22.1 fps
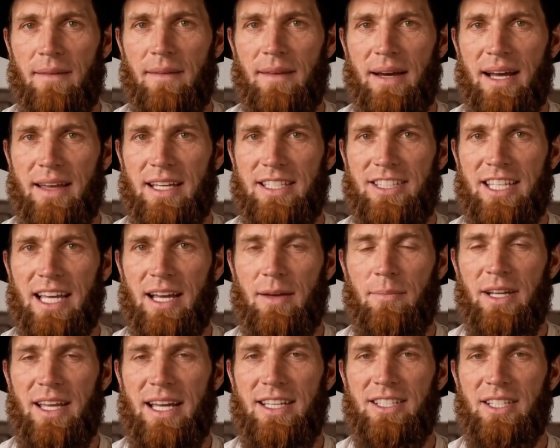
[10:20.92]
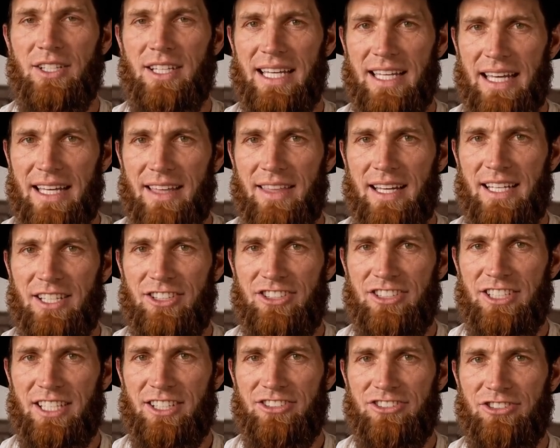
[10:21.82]
and the 10-minute cleaning that
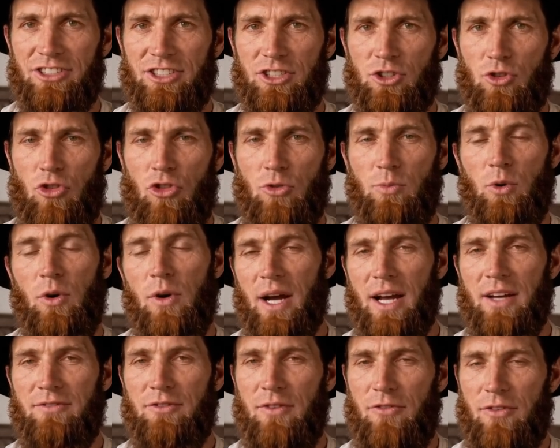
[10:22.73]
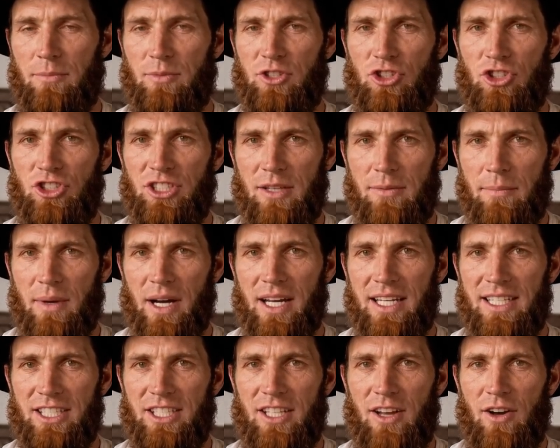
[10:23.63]
extends the usable life of the machine
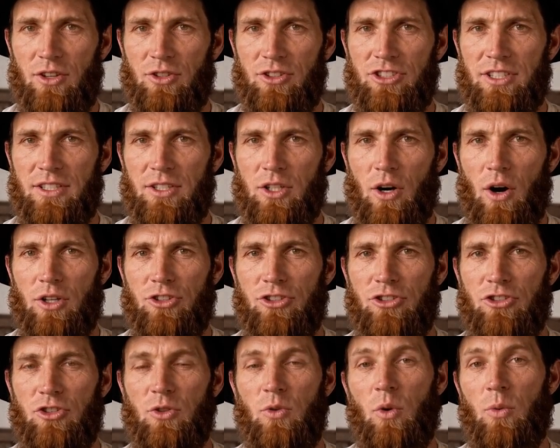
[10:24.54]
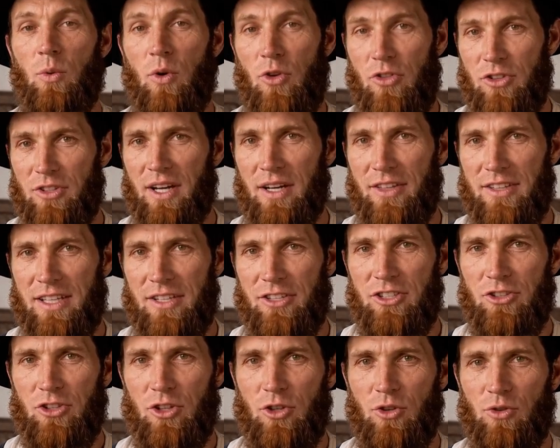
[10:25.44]
by years and costs you almost nothing
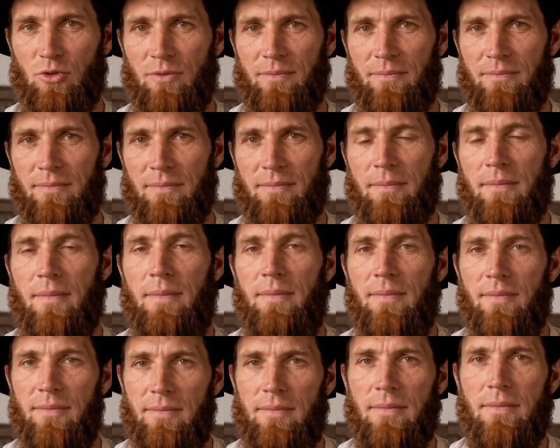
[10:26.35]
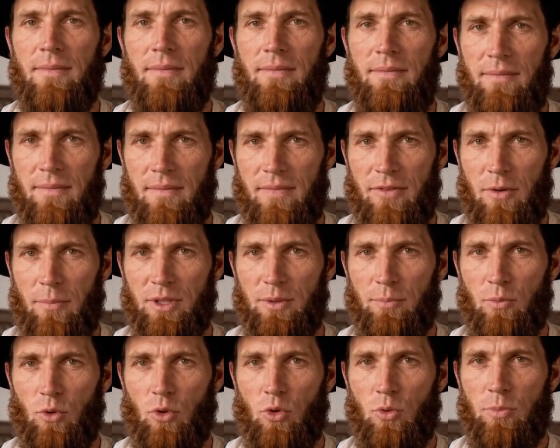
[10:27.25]
to do. The
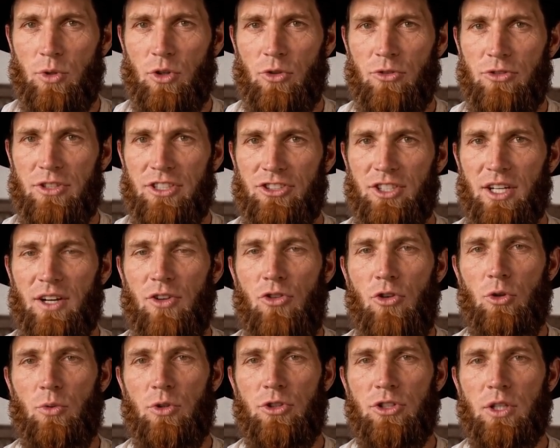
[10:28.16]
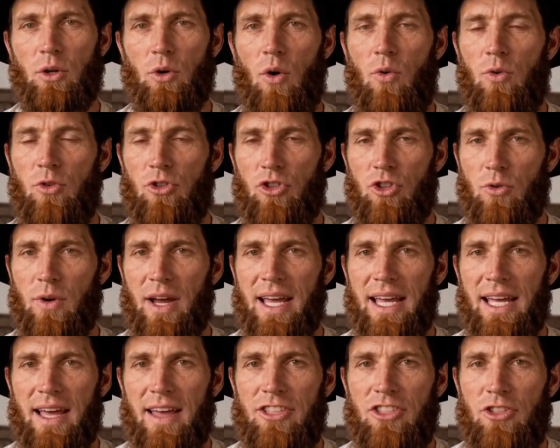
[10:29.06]
people who built this country with their own two
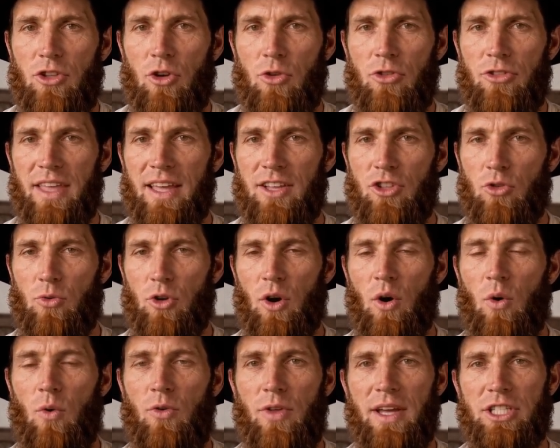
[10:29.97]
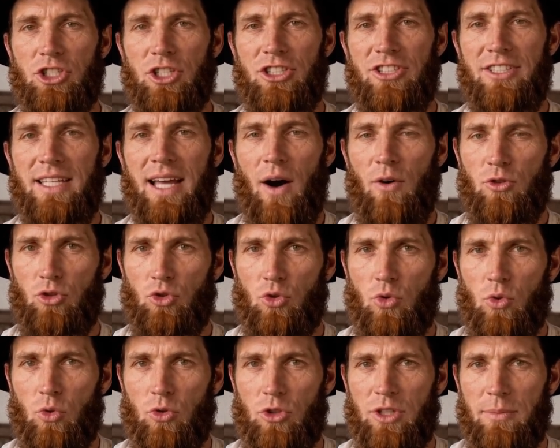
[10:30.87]
hands knew things we are only just now
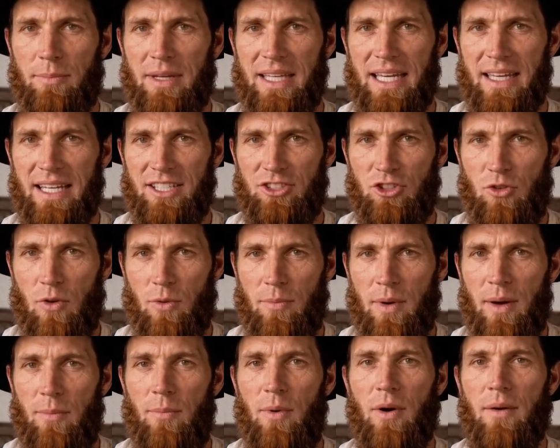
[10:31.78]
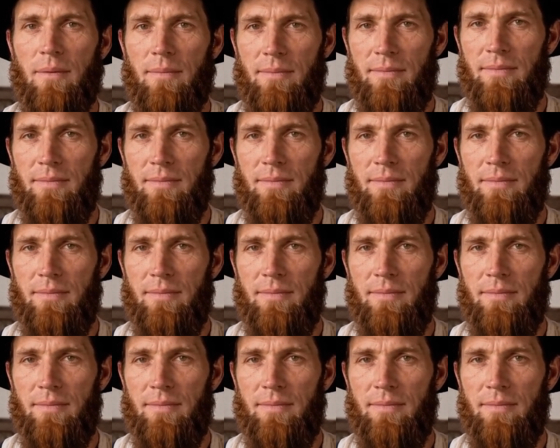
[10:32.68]
truly beginning to remember.